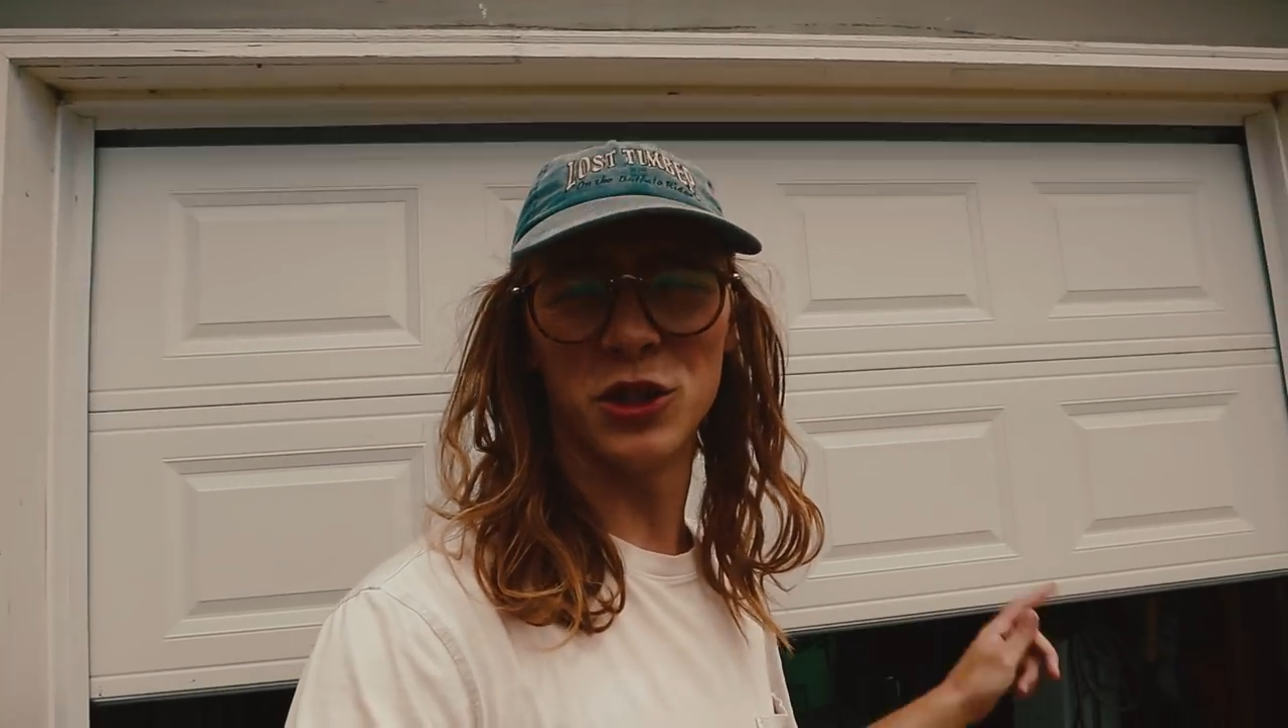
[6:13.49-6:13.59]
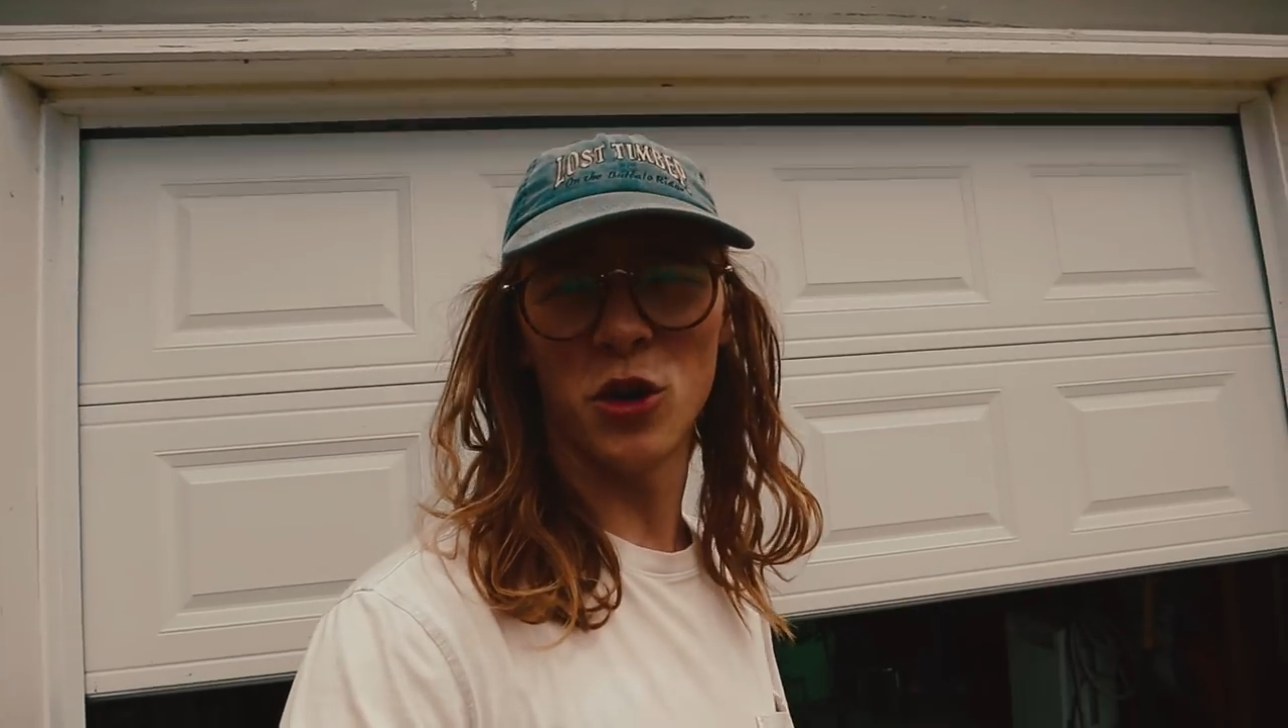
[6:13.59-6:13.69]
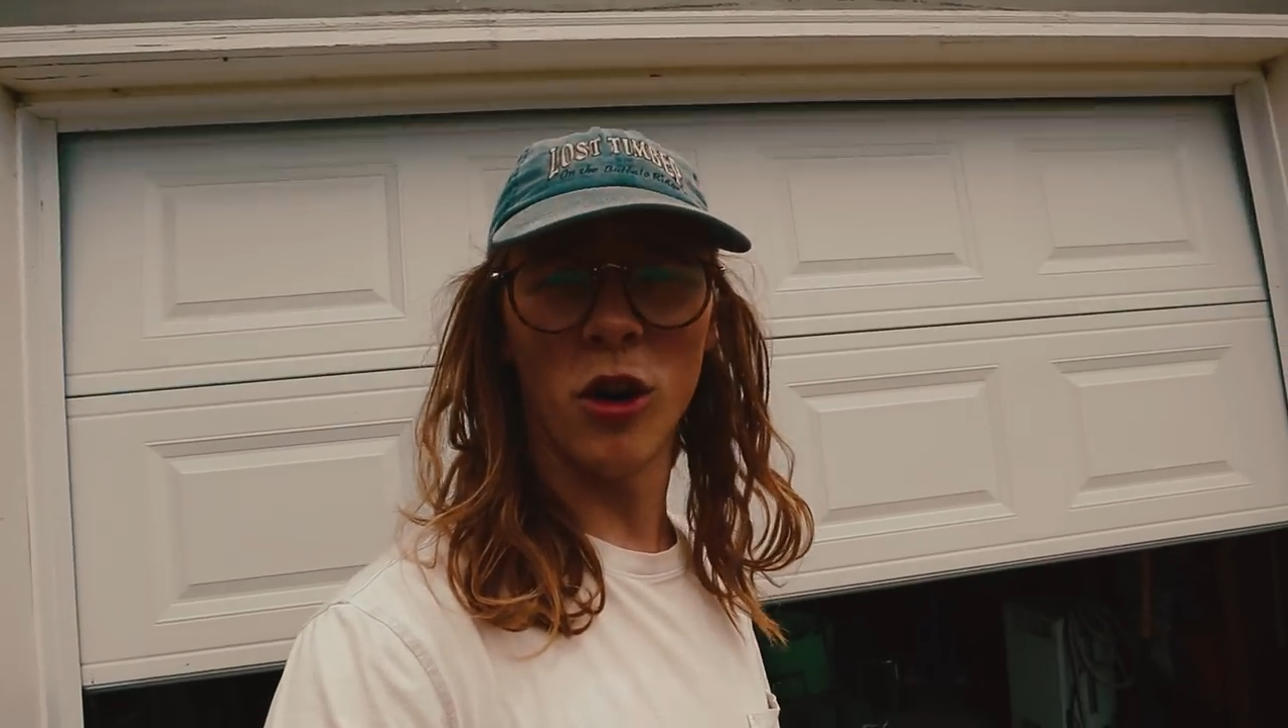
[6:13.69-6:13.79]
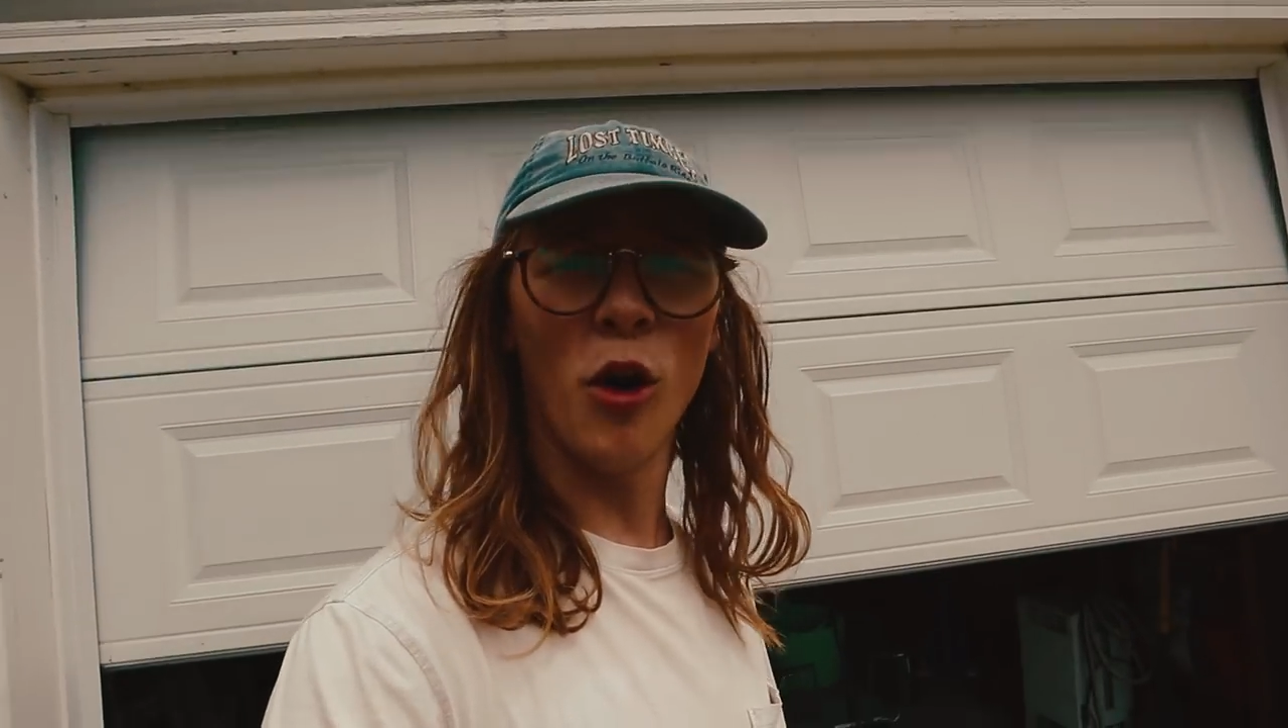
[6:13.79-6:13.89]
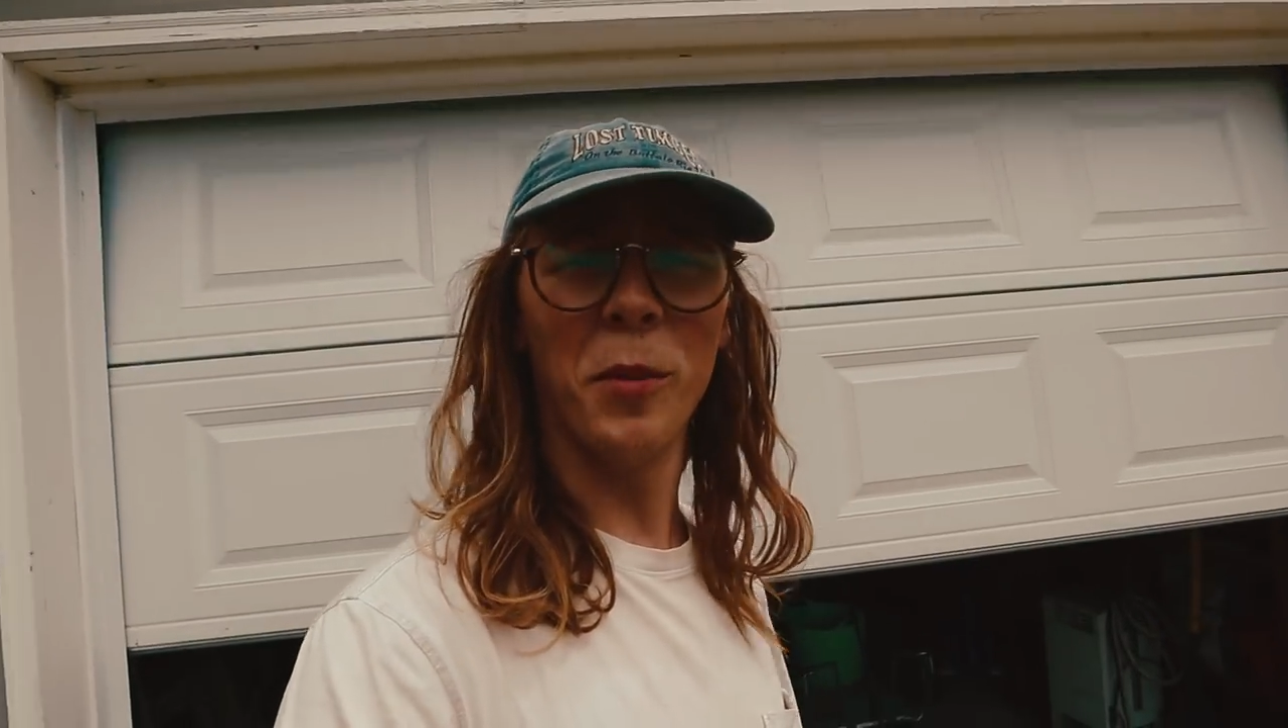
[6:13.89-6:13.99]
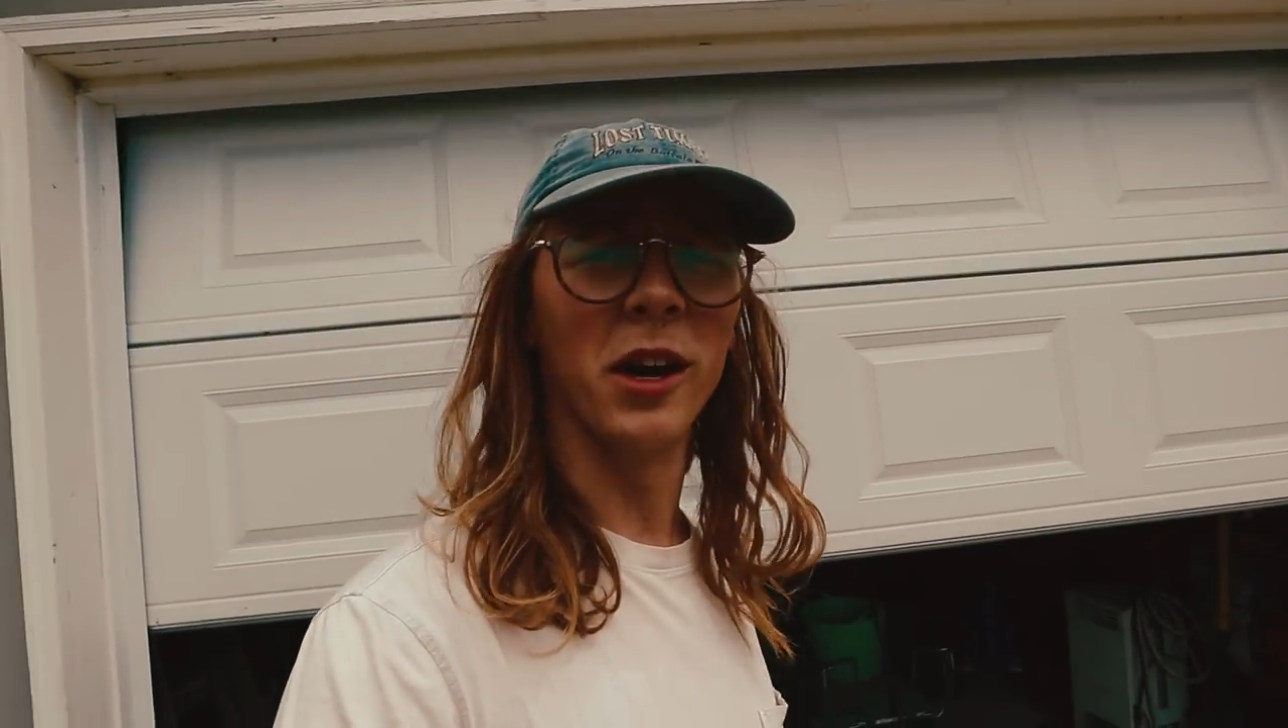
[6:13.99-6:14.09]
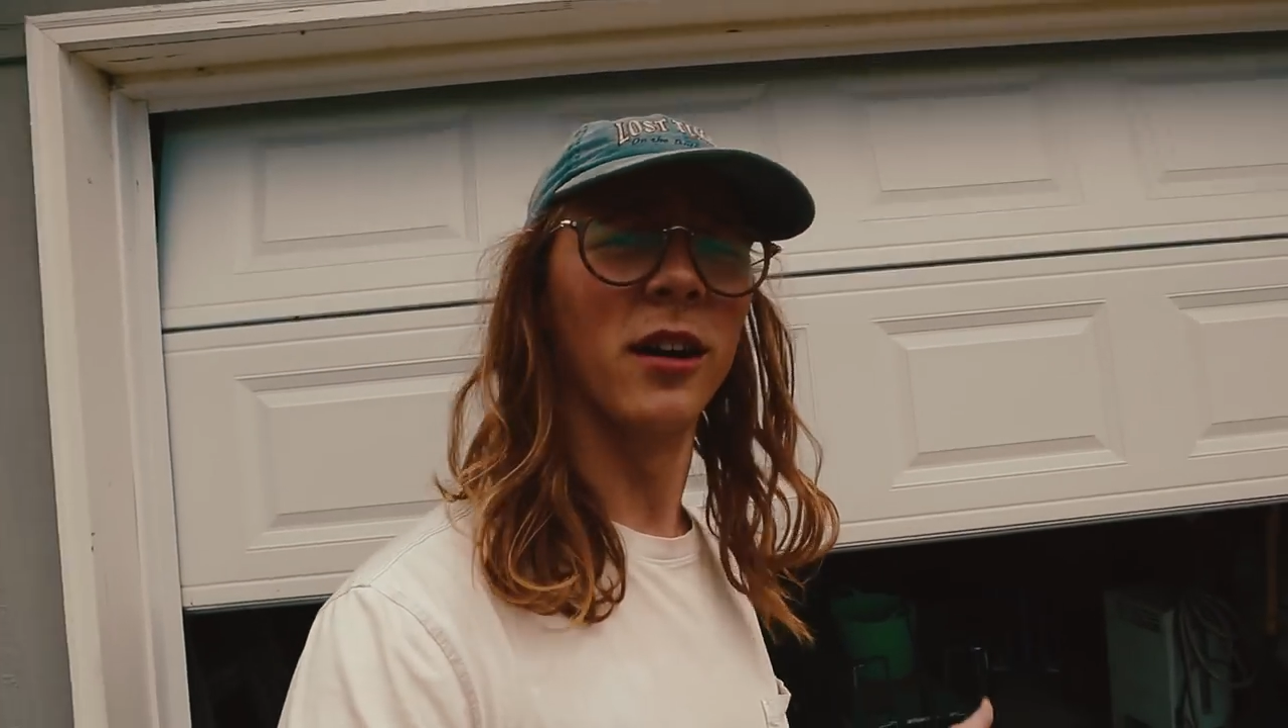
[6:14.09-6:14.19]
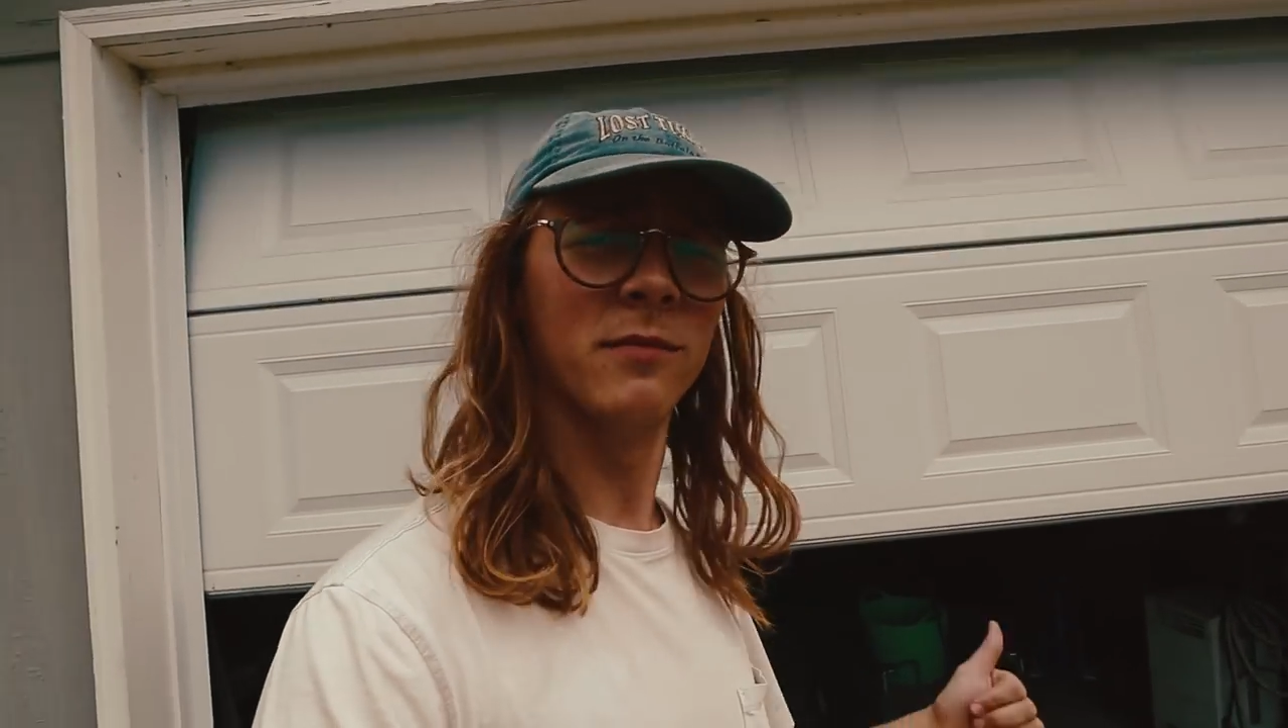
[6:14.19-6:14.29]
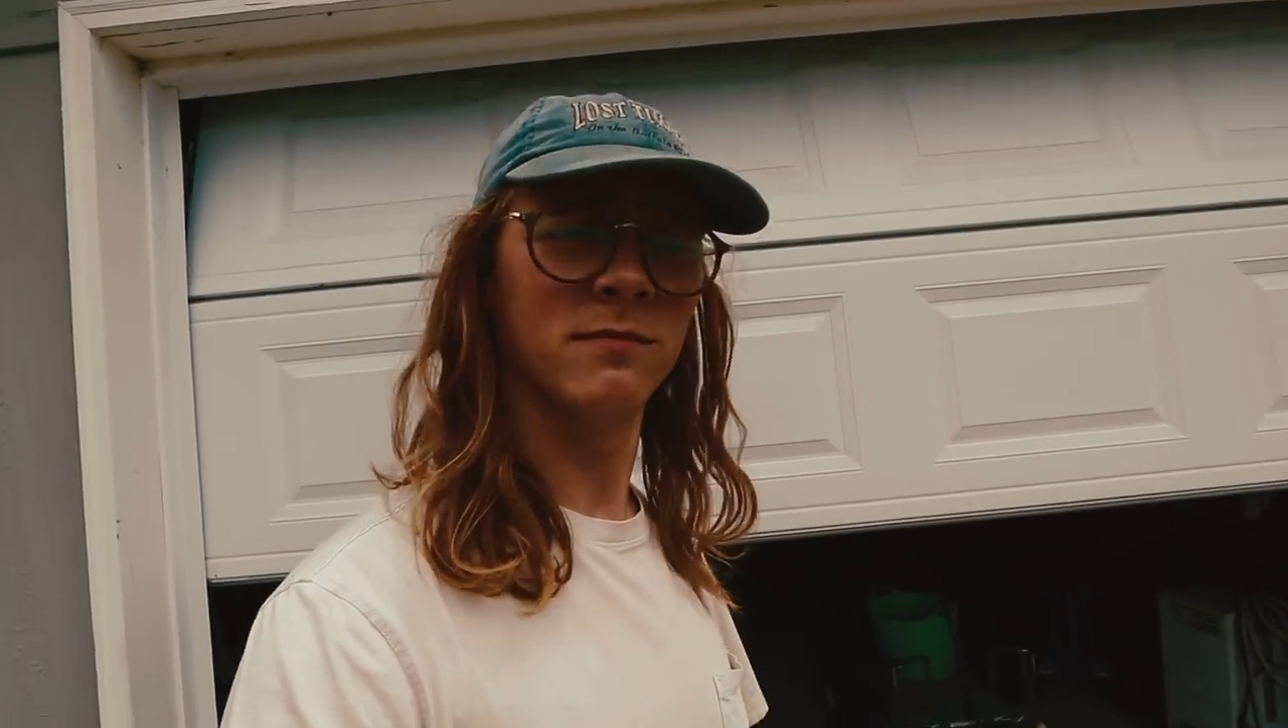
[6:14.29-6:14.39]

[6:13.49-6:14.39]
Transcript: door opener.